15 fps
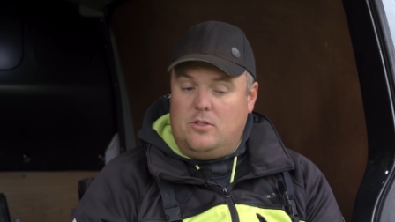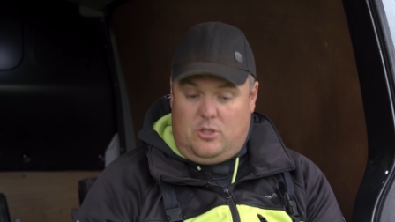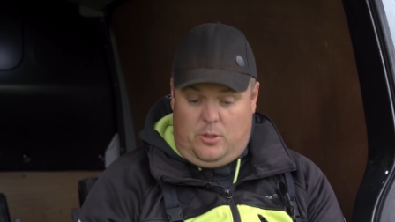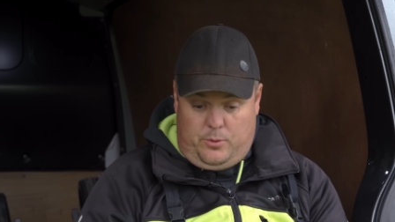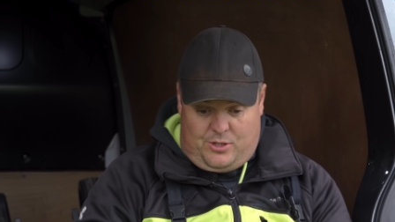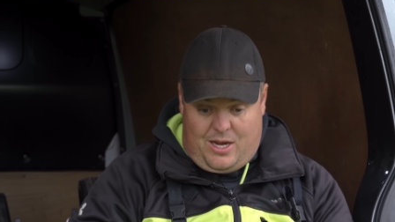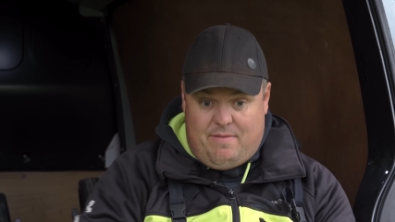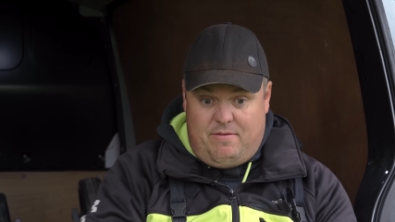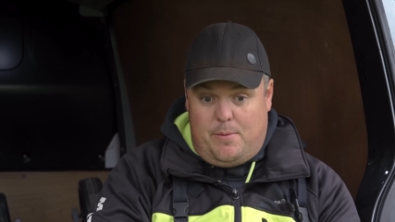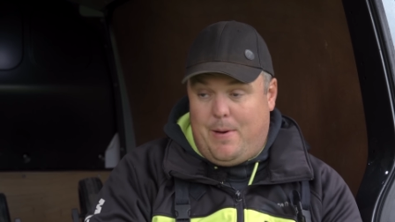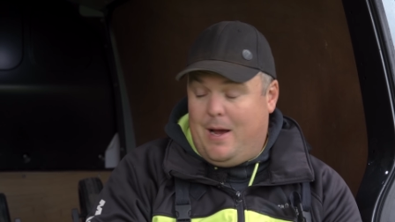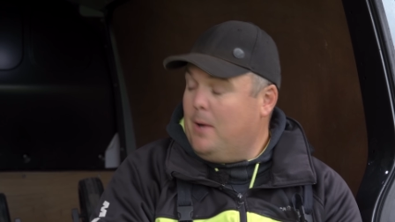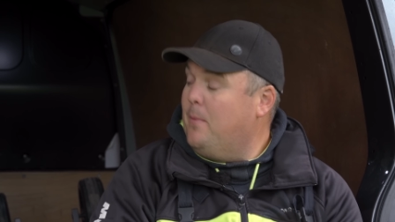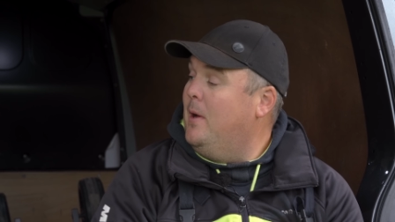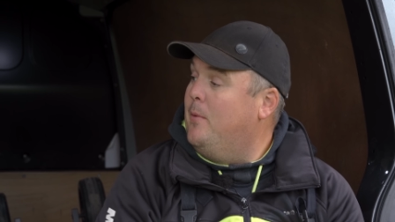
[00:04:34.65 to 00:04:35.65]
So it was every
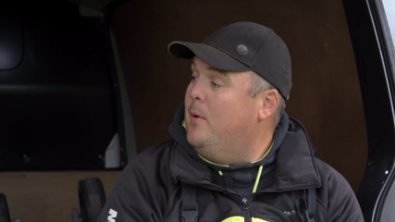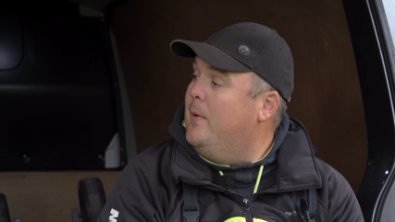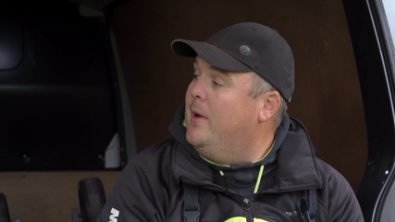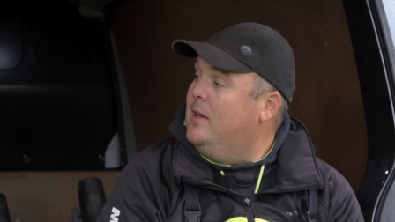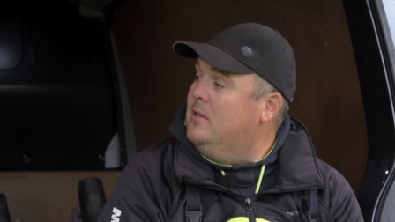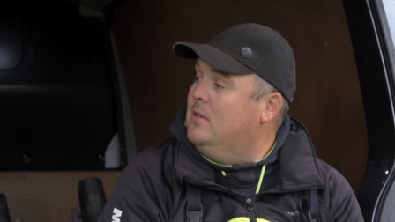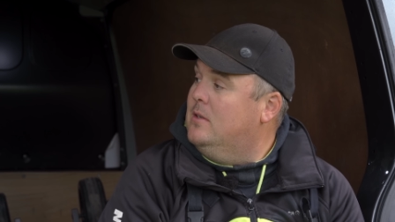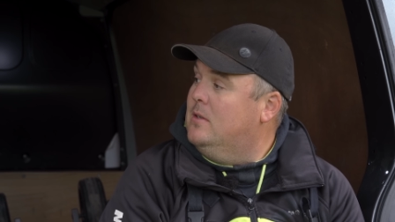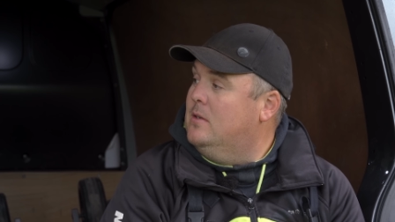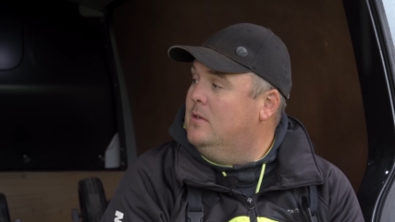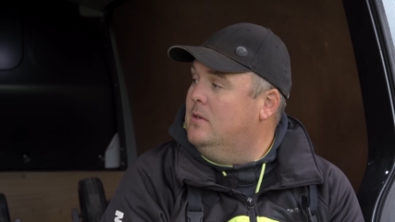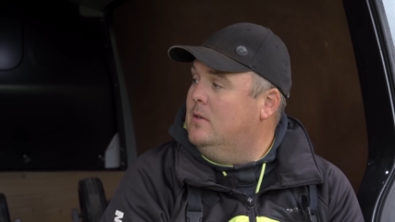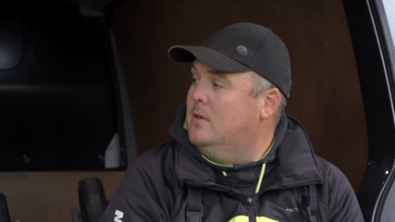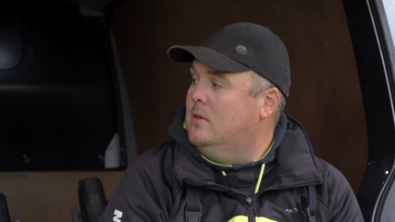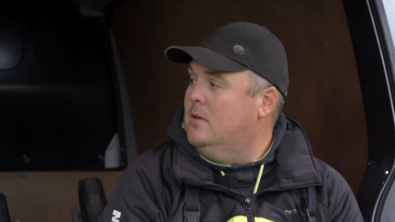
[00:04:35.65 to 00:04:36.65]
peg where we but were. One, one of the